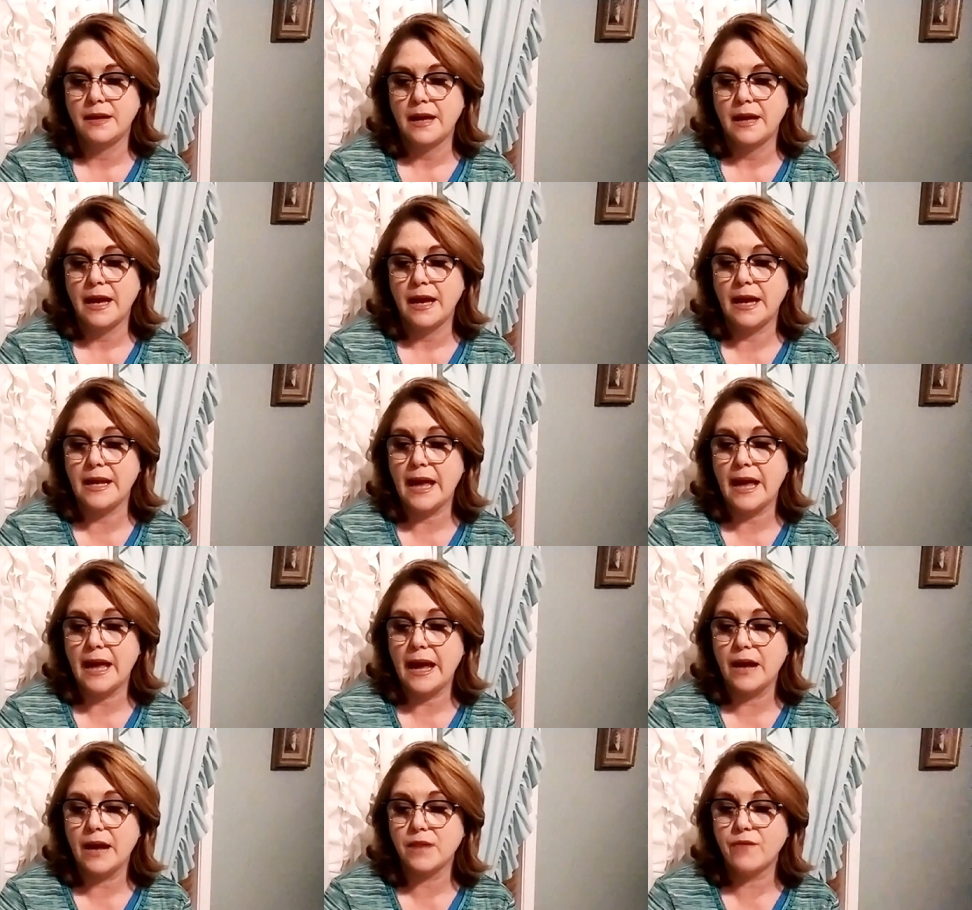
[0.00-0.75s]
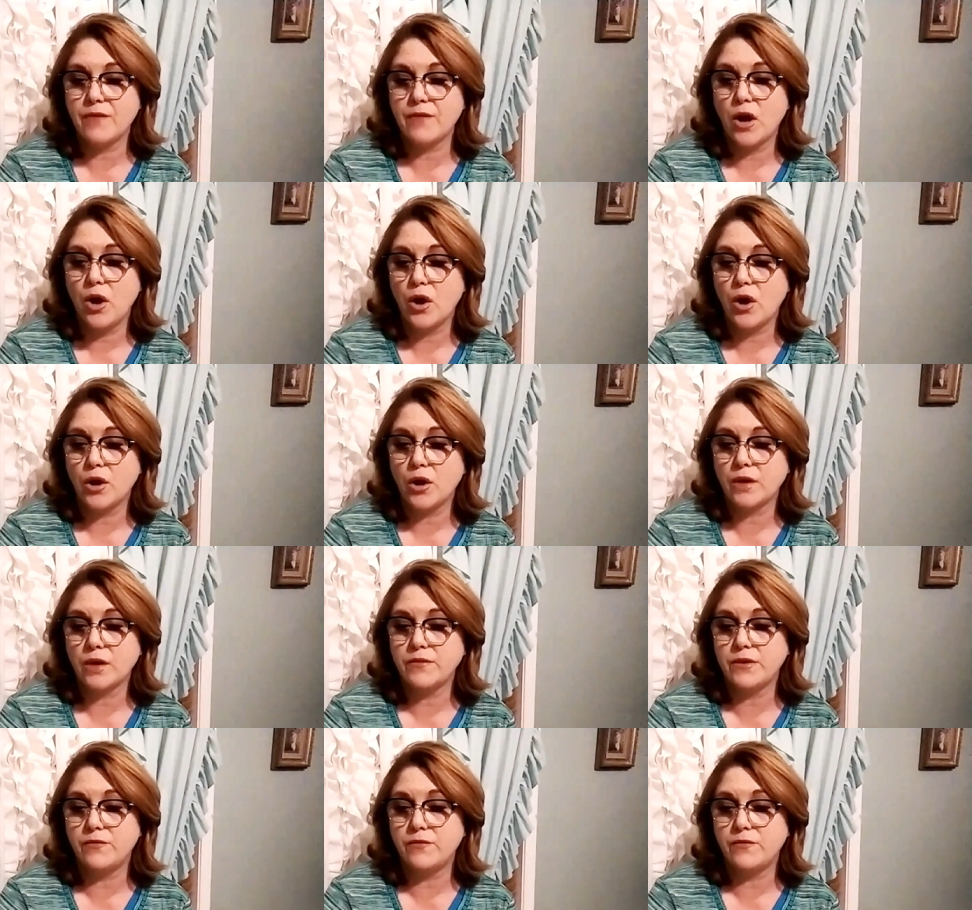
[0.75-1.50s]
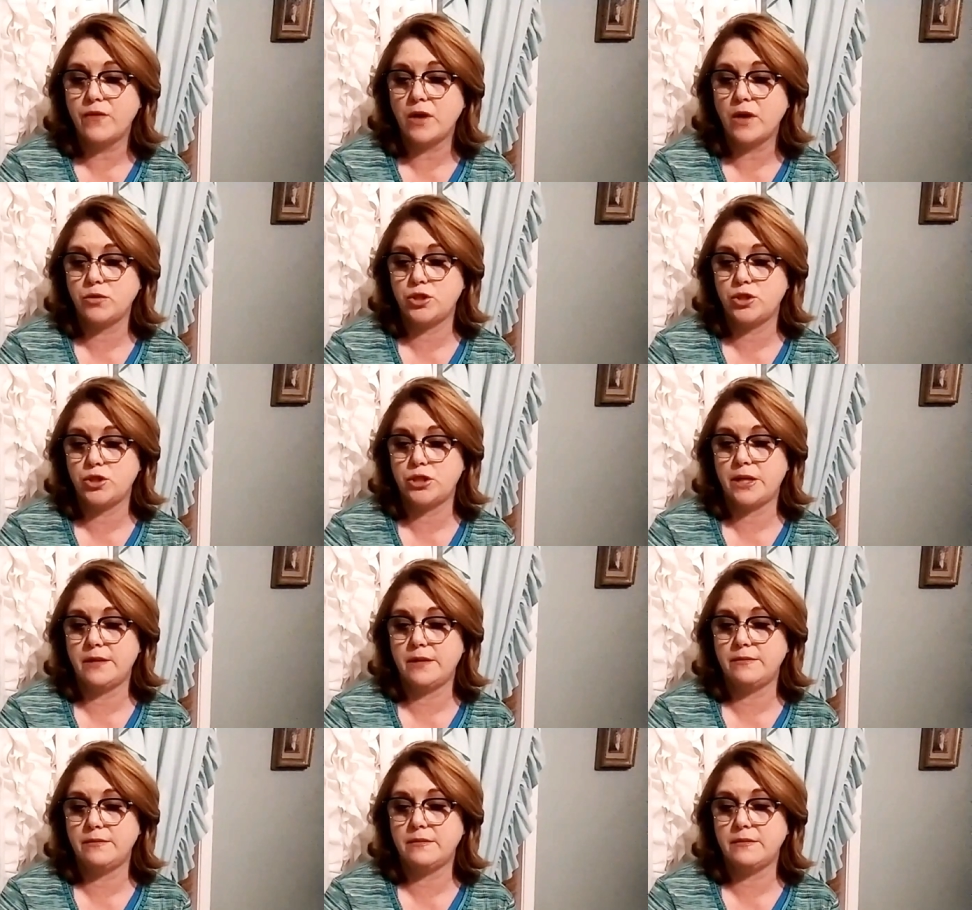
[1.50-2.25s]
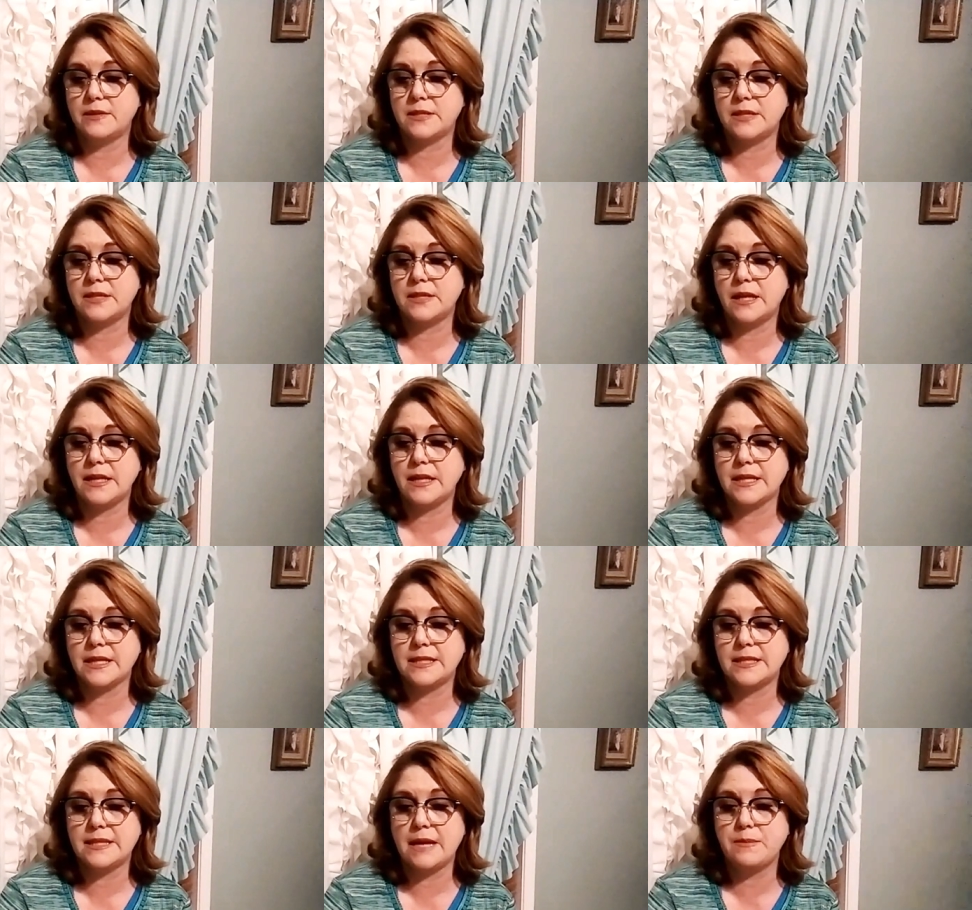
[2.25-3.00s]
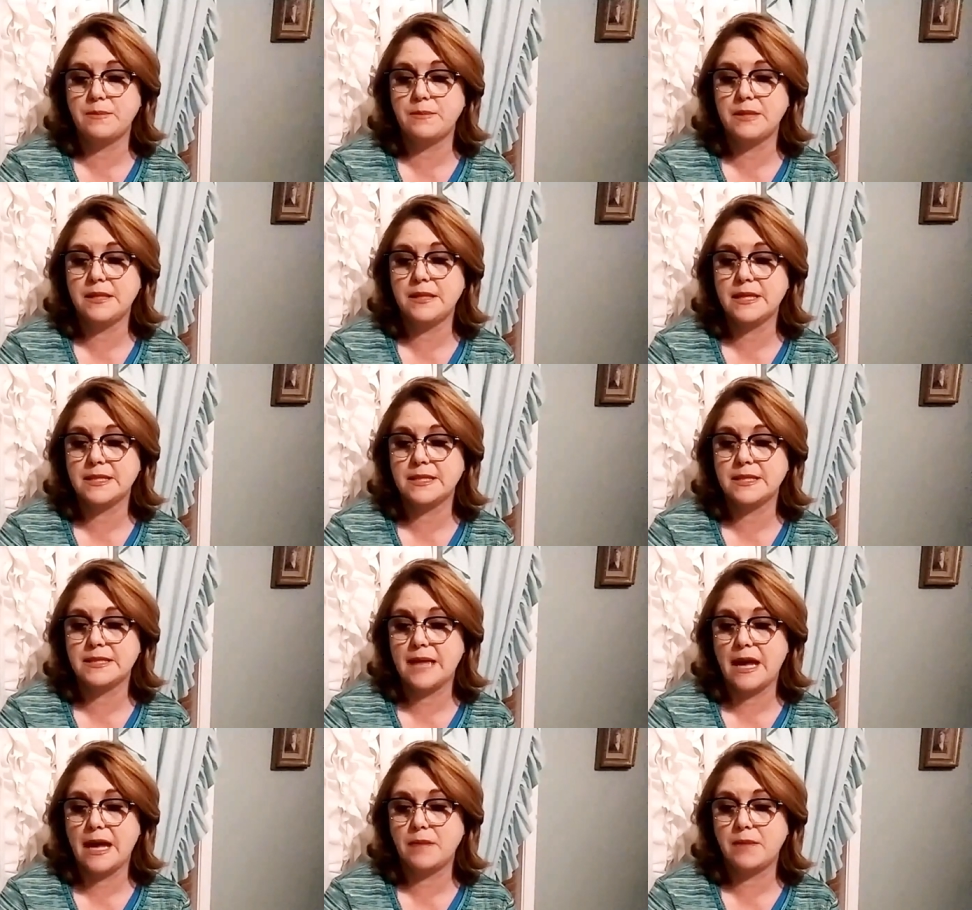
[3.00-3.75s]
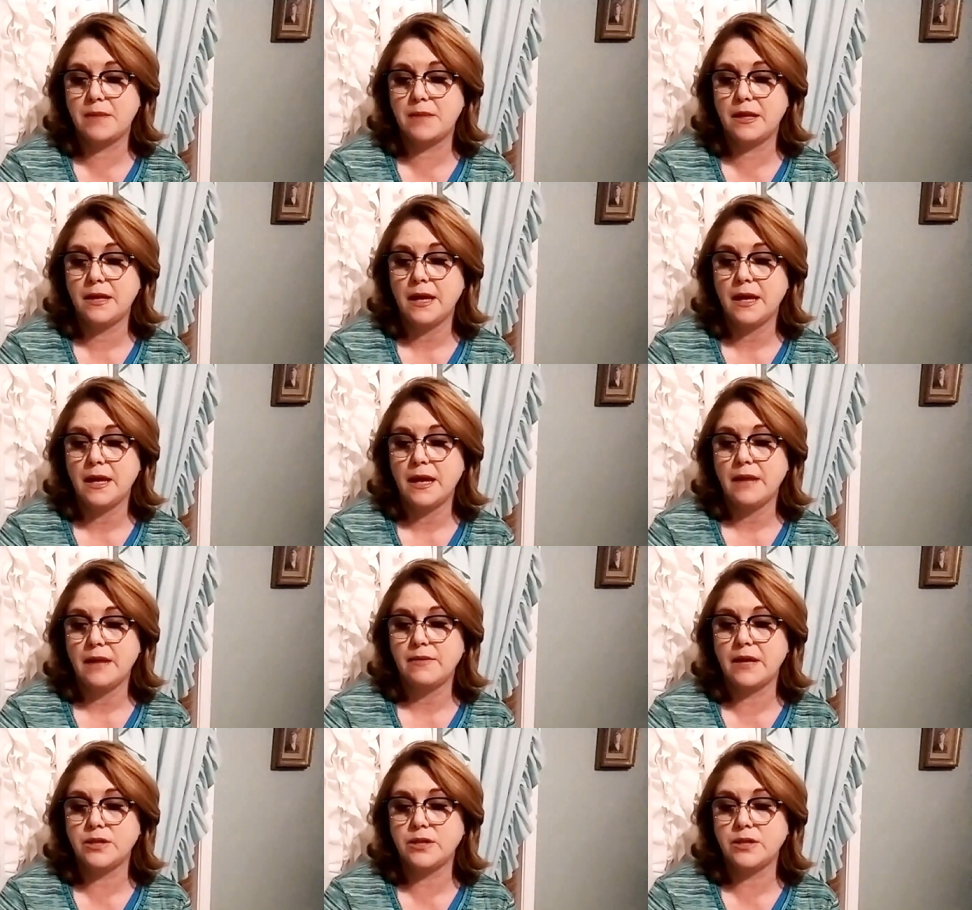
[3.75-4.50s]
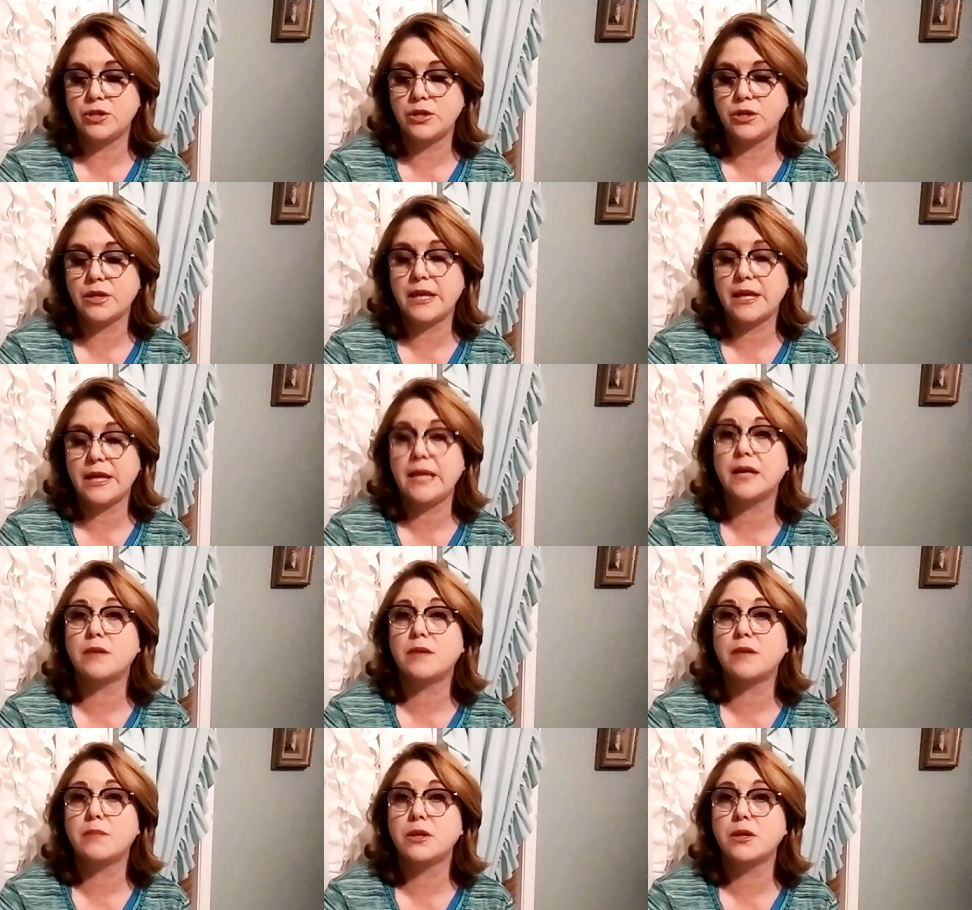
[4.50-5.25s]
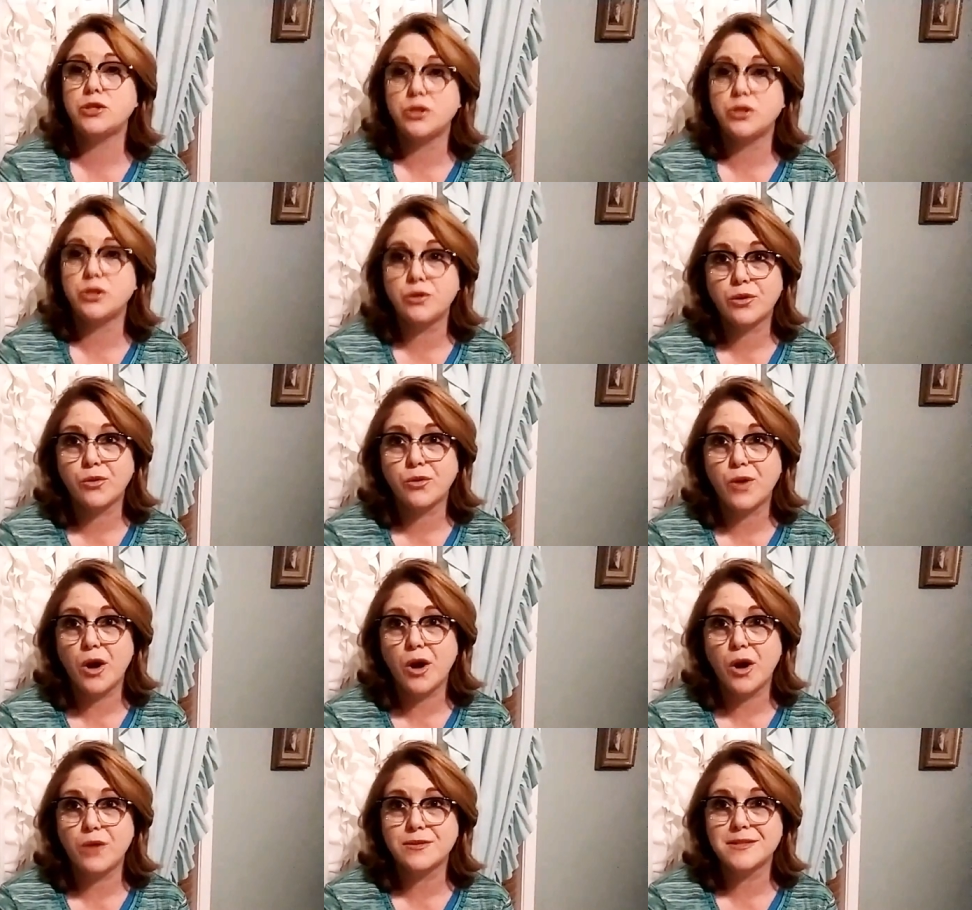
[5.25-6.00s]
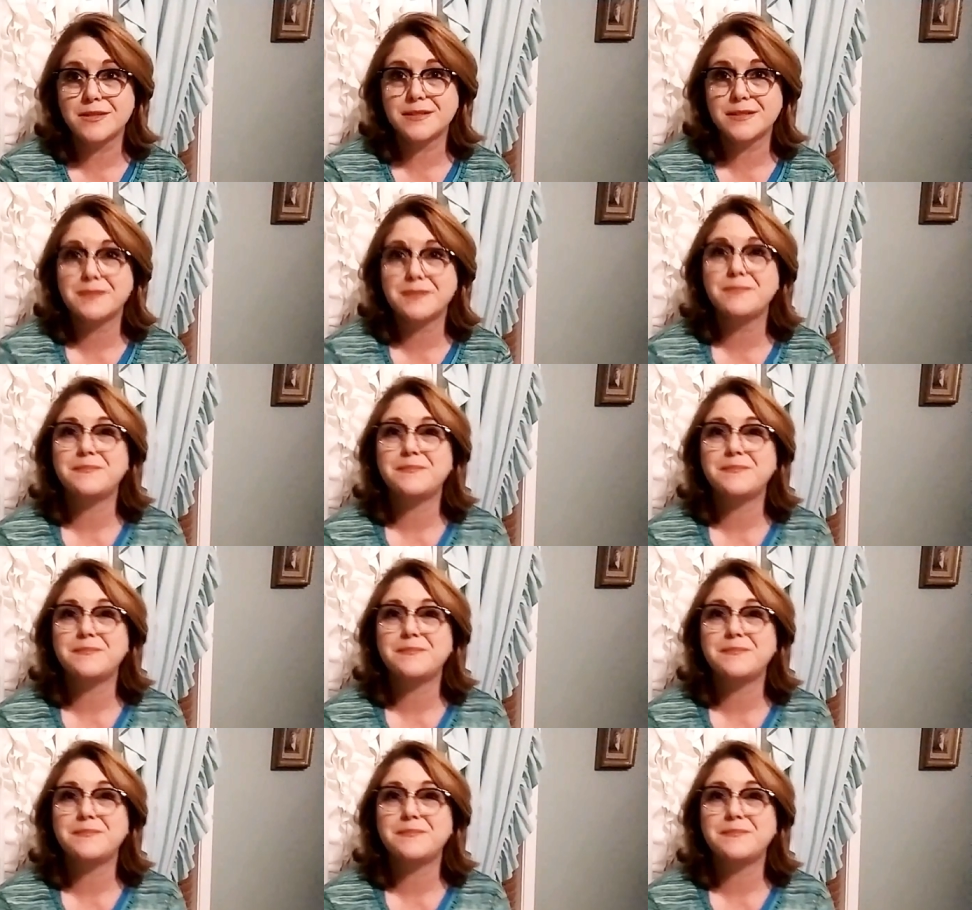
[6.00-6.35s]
And out of a heart of devotion, the son accepted the assignment that took him to the cross.